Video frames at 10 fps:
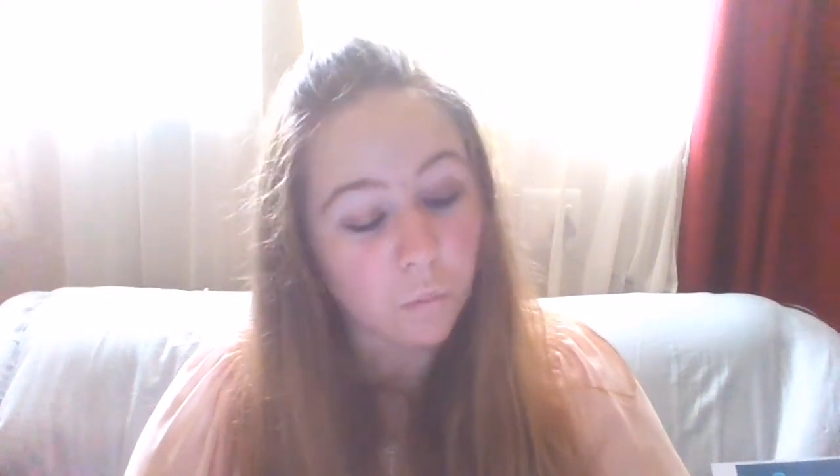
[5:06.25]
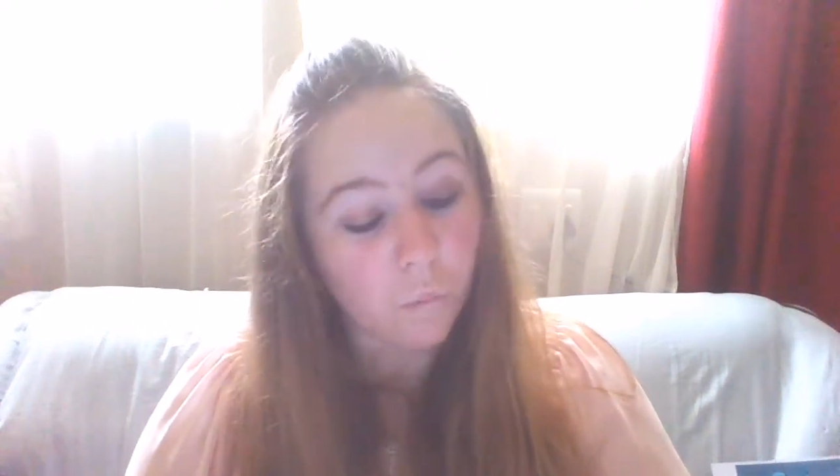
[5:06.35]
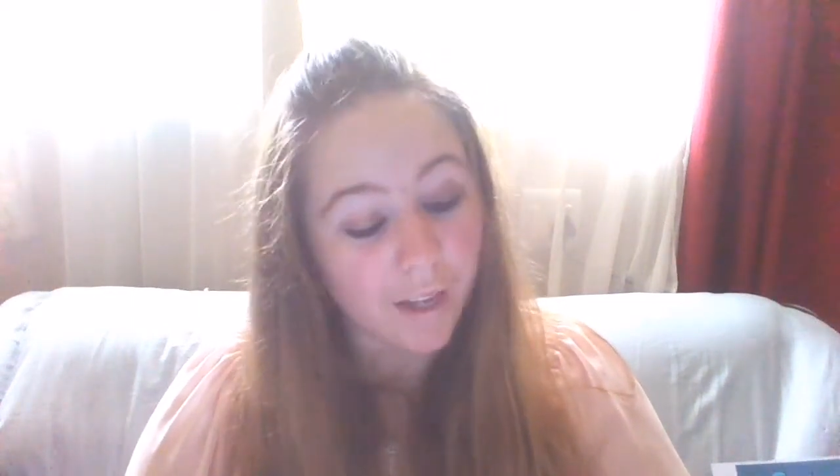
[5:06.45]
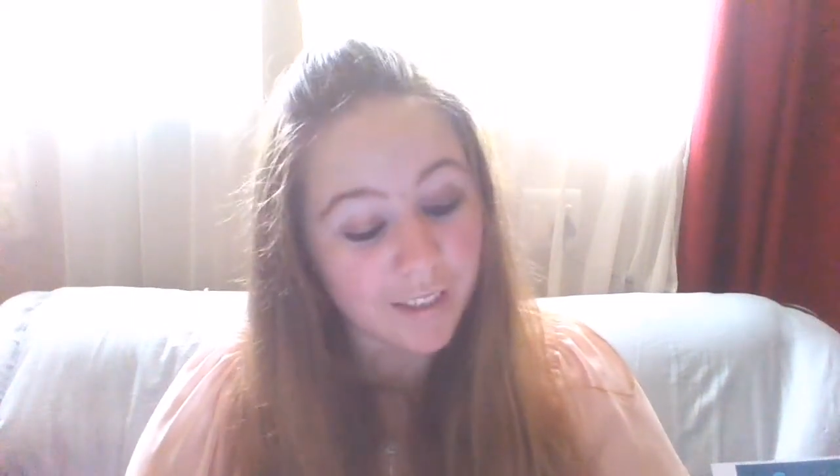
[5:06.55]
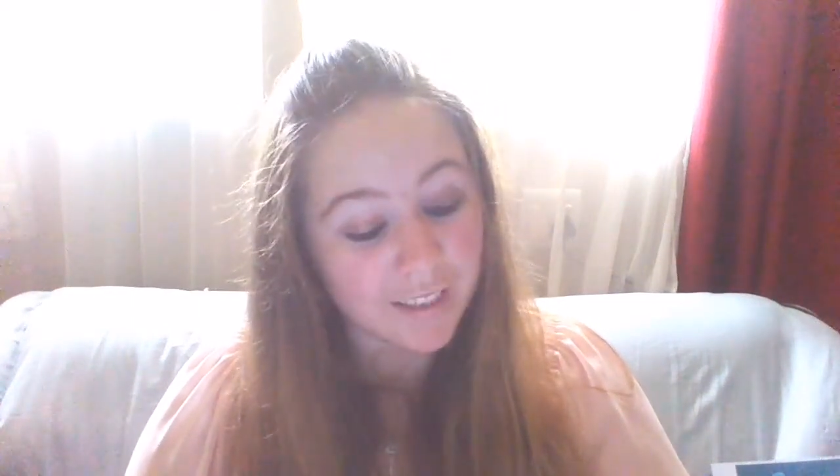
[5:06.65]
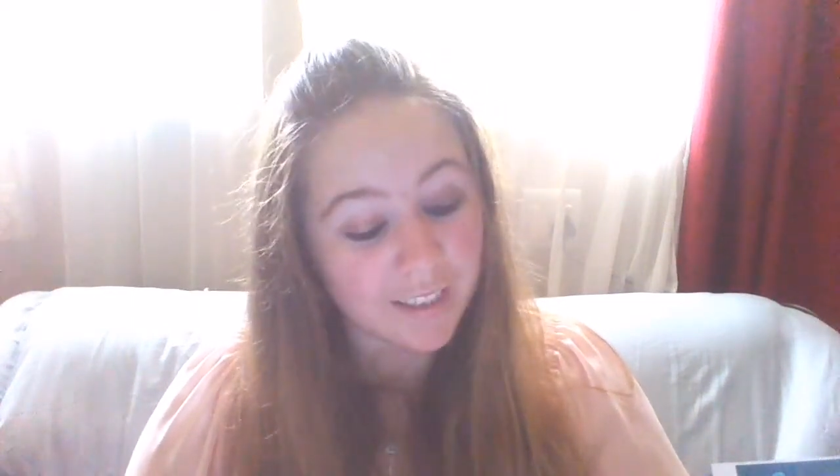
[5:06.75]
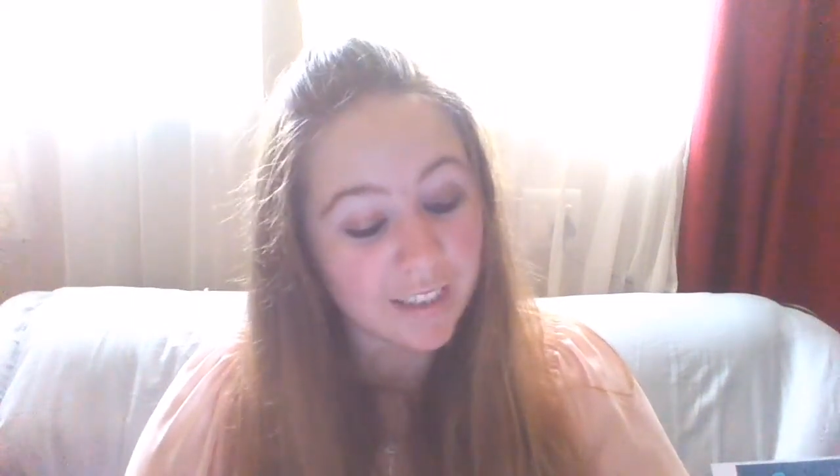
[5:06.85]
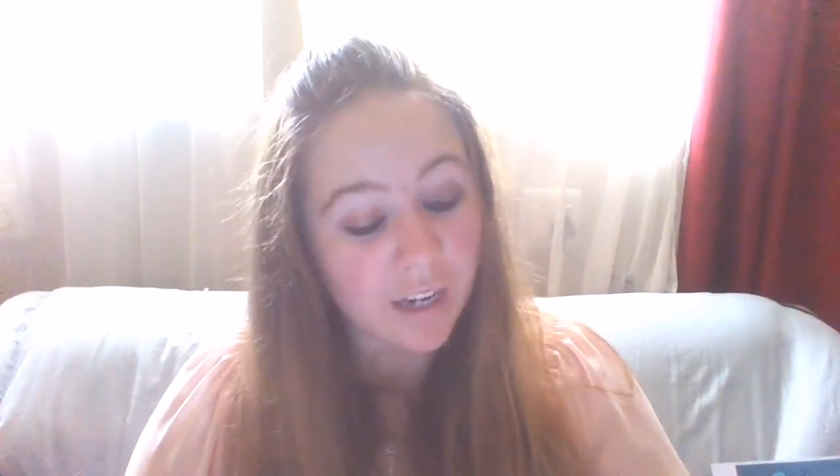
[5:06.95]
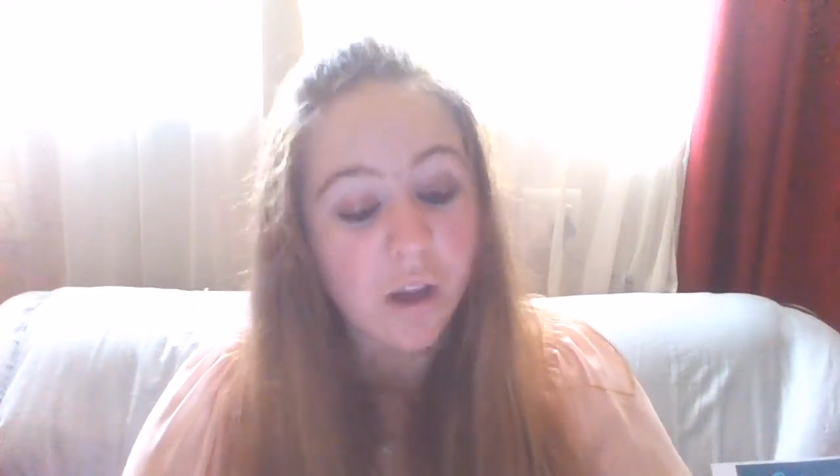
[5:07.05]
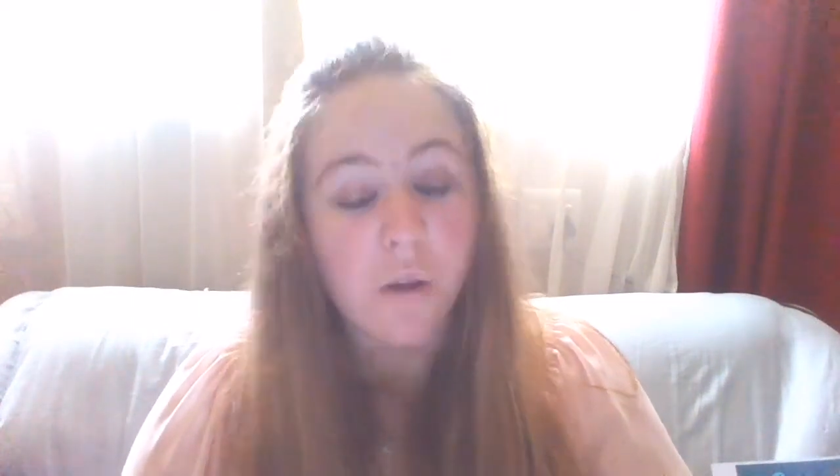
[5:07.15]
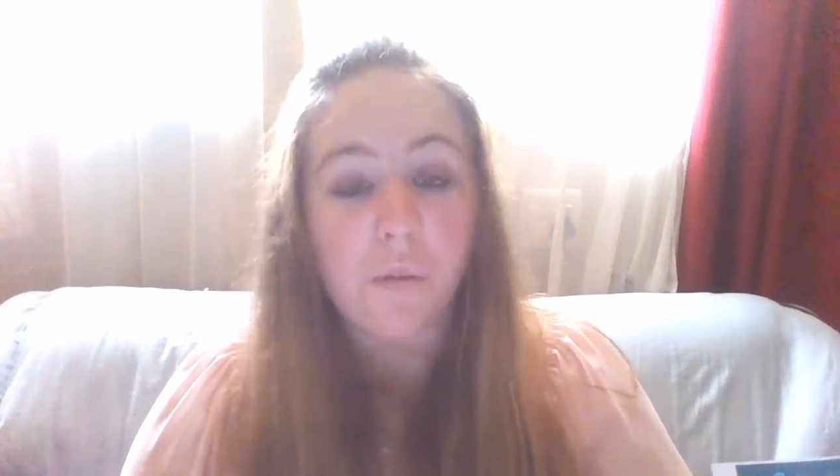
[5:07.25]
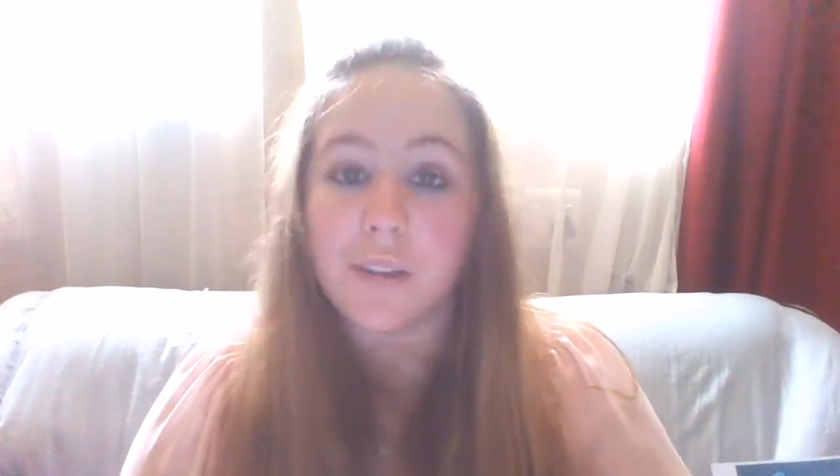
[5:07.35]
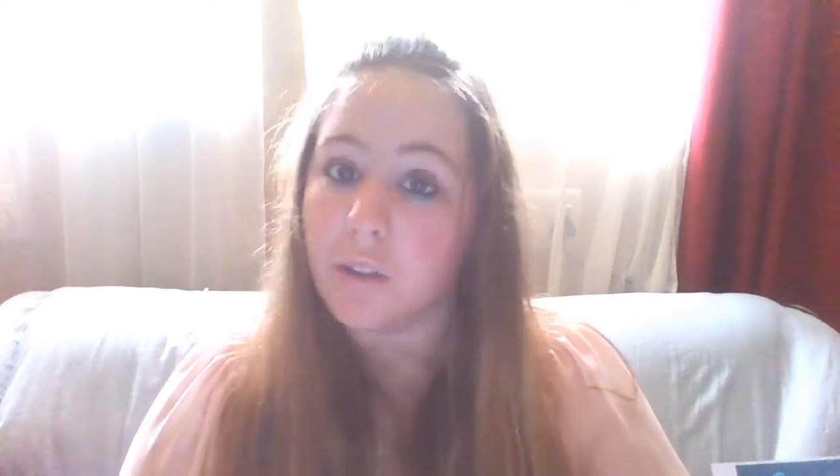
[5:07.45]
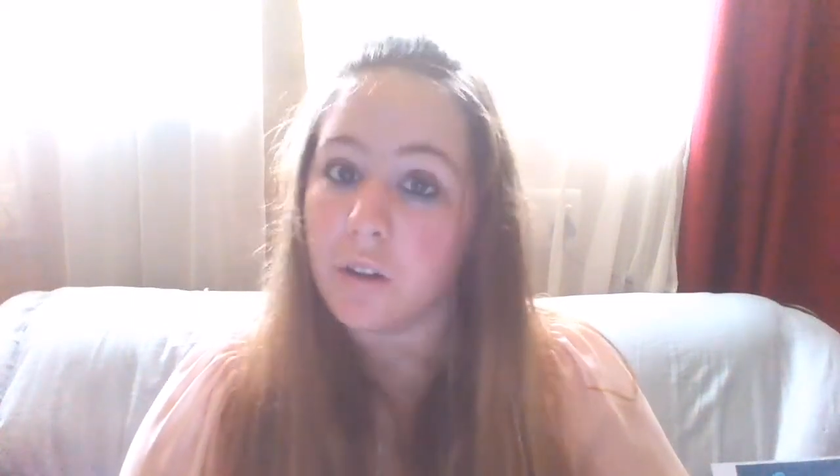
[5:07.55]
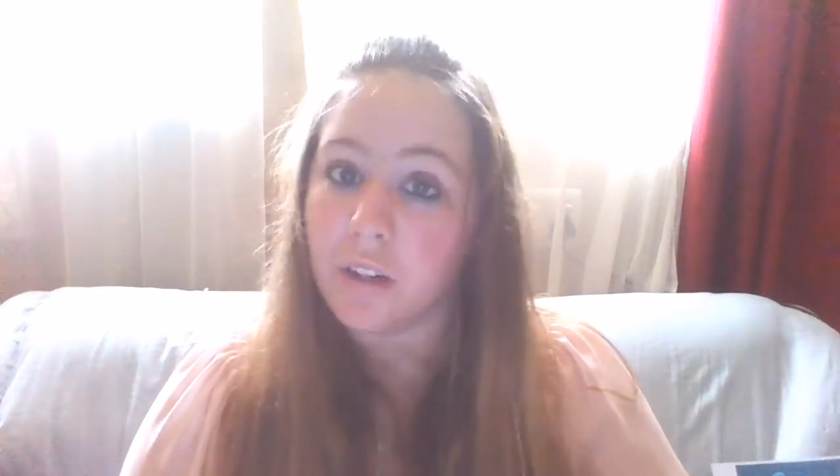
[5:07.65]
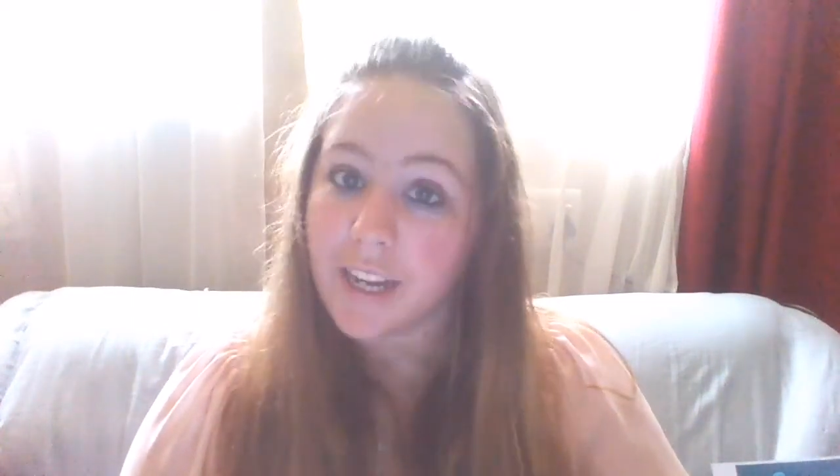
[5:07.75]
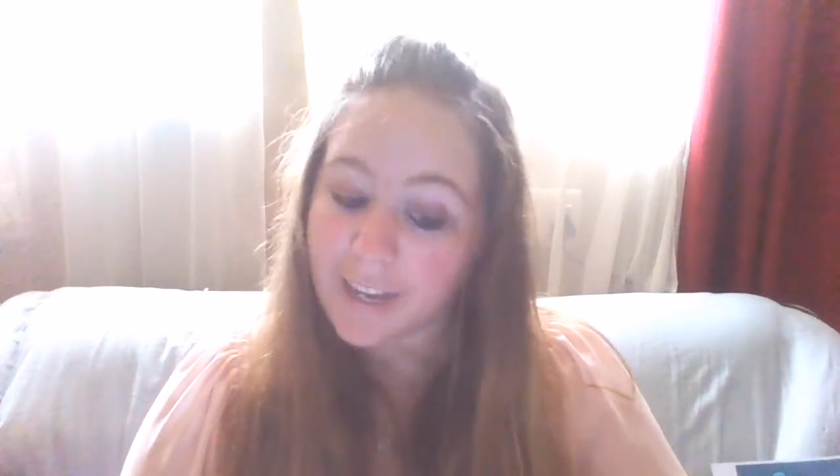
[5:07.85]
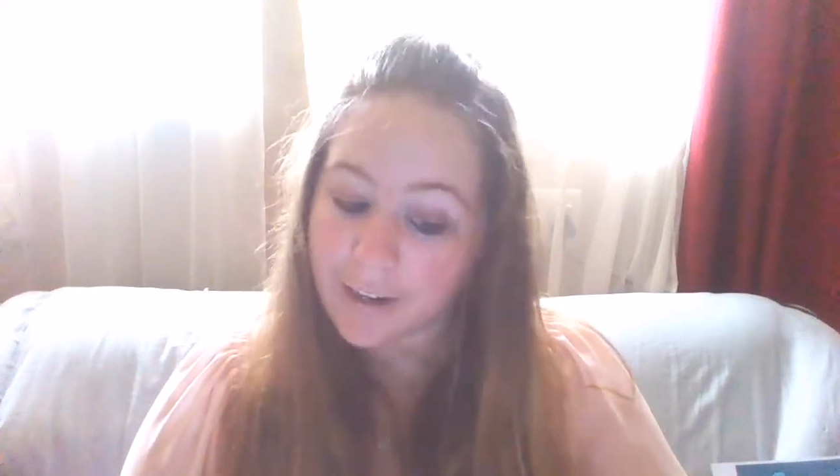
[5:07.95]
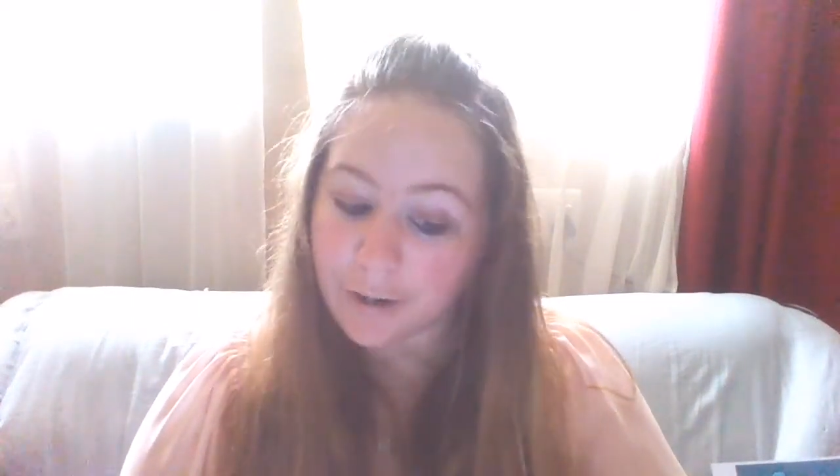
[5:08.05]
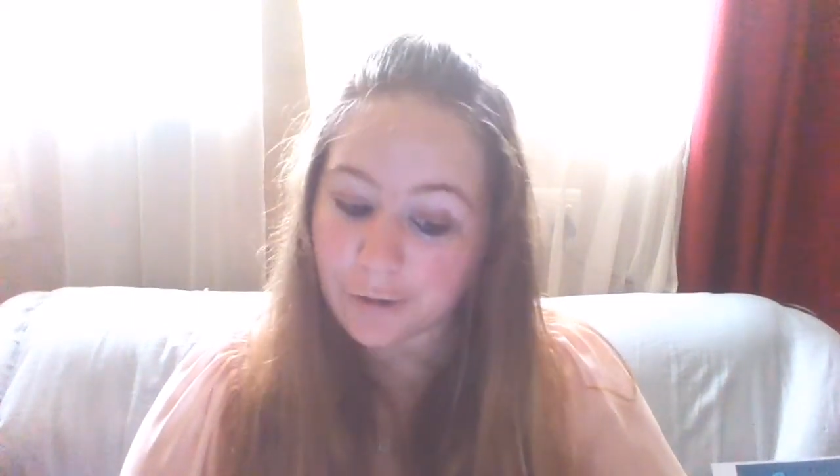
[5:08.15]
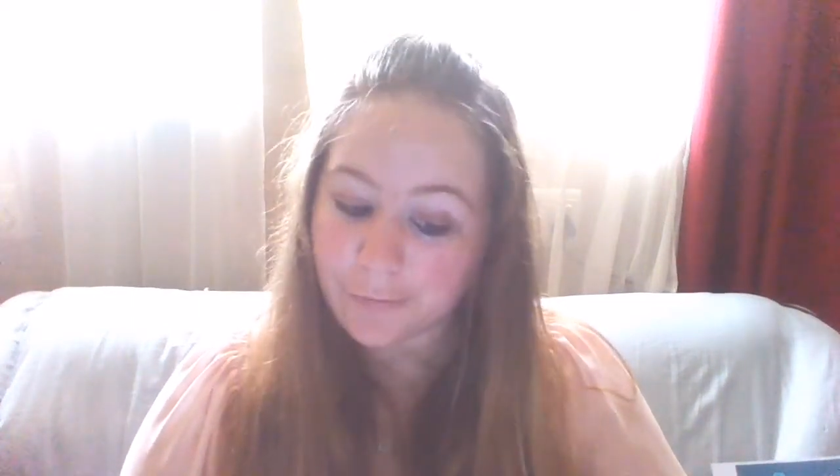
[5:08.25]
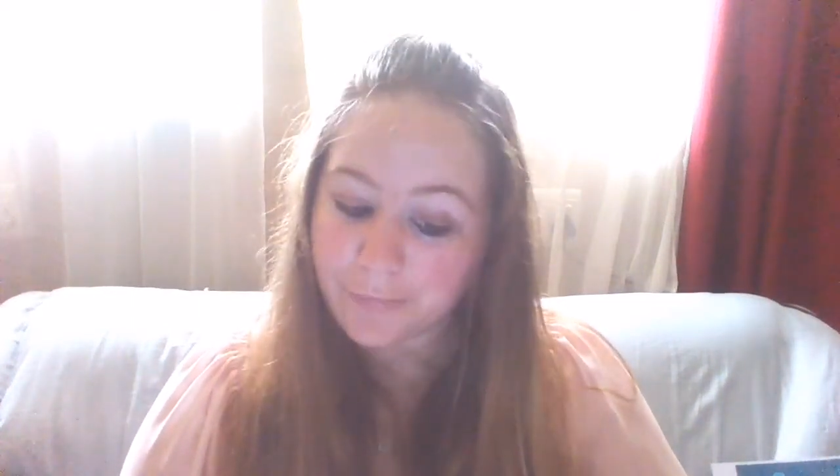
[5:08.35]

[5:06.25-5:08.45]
Wanted was on air,